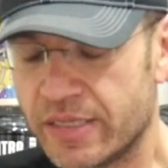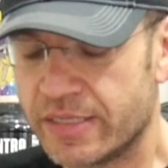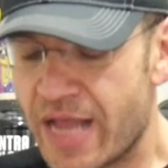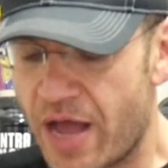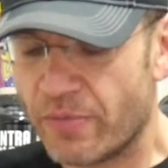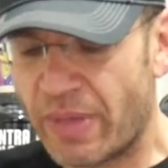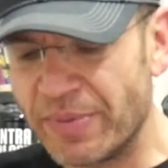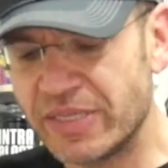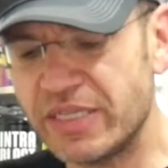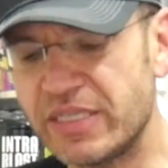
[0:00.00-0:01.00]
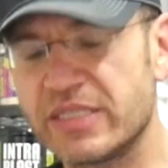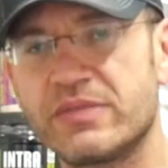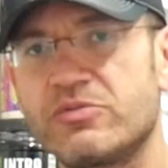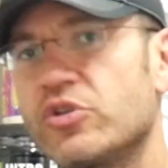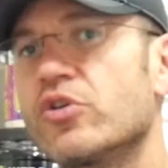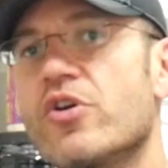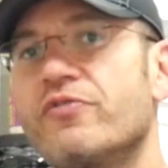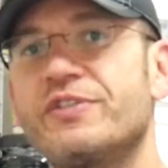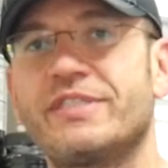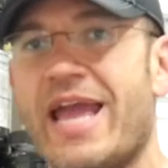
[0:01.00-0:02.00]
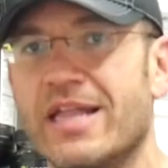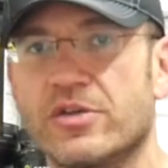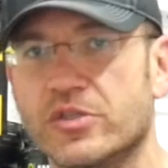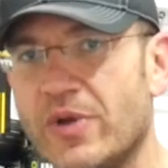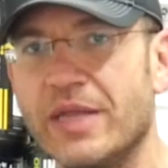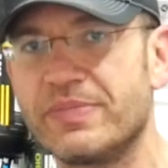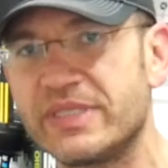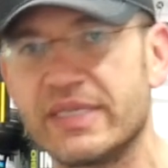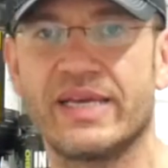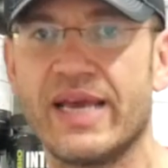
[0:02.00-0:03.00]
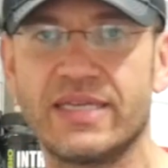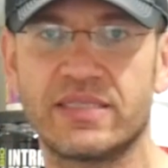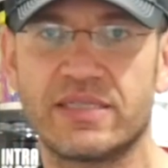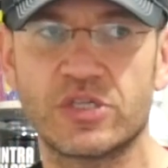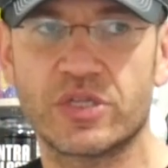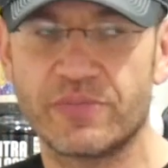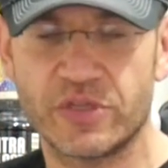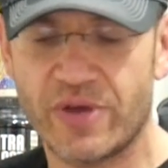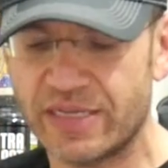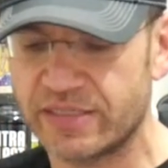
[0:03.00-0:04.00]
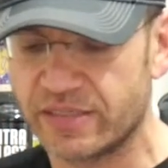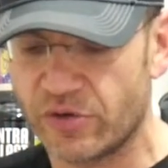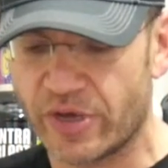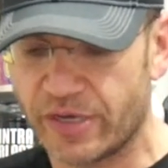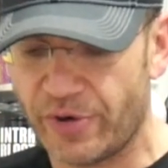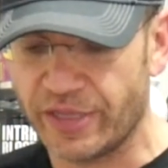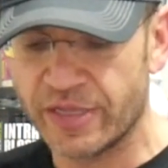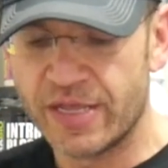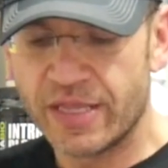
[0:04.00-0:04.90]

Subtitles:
Now, I mean, this is sort of standard, right? BCAA is essential amino acid, okay, great.